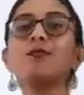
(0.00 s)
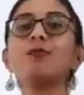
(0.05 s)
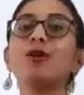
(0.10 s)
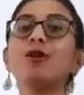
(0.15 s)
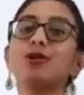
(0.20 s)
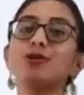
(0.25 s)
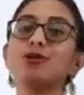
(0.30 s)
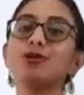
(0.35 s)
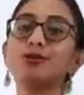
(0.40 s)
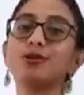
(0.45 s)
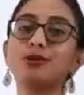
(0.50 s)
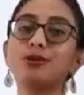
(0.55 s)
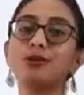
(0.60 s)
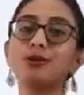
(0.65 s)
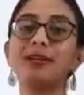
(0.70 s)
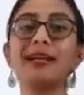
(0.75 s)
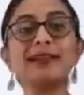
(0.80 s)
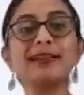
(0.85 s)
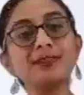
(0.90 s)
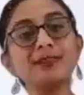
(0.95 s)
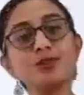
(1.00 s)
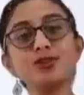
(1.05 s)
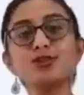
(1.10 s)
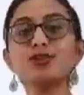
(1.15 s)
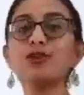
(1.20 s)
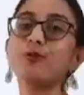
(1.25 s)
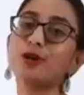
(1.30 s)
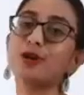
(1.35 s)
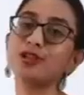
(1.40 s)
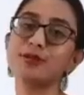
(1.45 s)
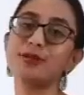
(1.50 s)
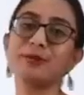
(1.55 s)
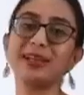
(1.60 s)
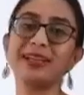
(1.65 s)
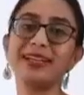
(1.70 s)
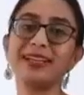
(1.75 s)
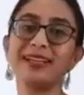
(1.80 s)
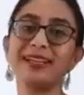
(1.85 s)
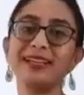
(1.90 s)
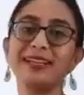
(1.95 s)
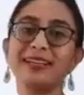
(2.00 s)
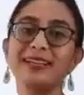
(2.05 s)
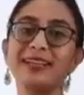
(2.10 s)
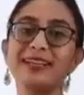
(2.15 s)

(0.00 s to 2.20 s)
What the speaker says: also. That is also a possibility.